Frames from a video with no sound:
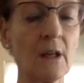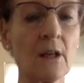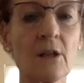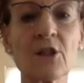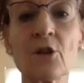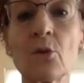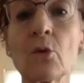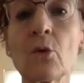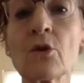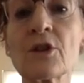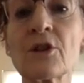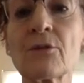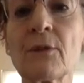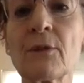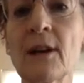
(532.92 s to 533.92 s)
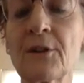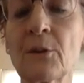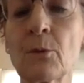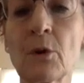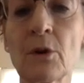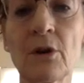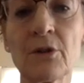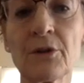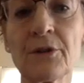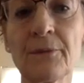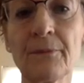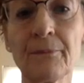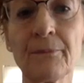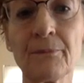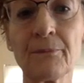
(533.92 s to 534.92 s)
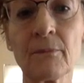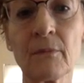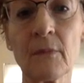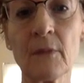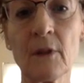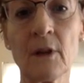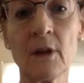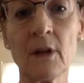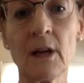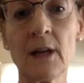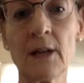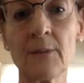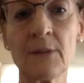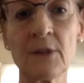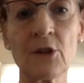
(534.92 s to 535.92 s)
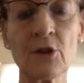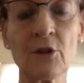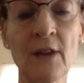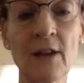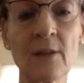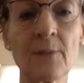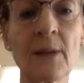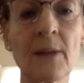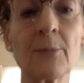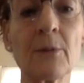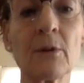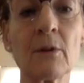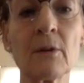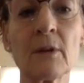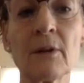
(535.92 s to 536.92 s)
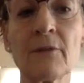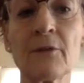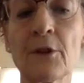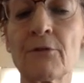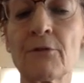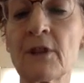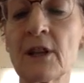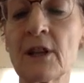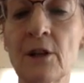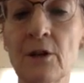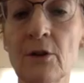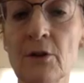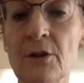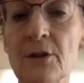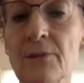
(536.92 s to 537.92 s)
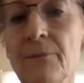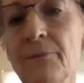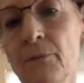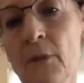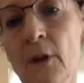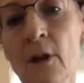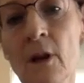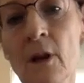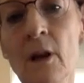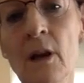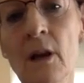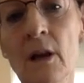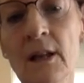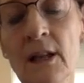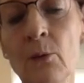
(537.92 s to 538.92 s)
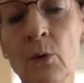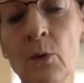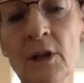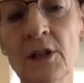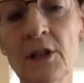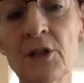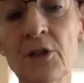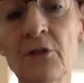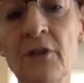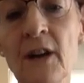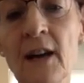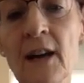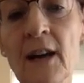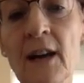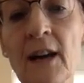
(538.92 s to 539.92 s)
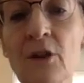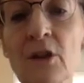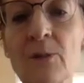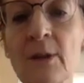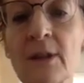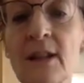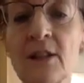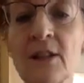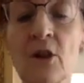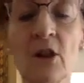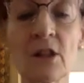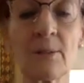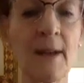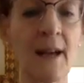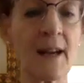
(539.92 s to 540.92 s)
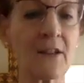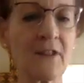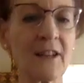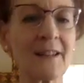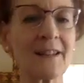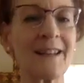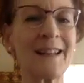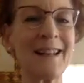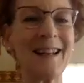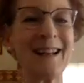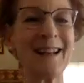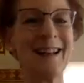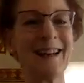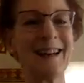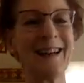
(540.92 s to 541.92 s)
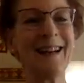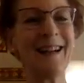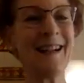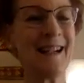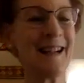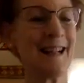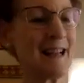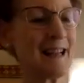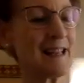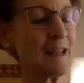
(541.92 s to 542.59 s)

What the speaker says: schools throughout the world and train people for 3 years. He wanted to do 5 years, but they talked him out of it. And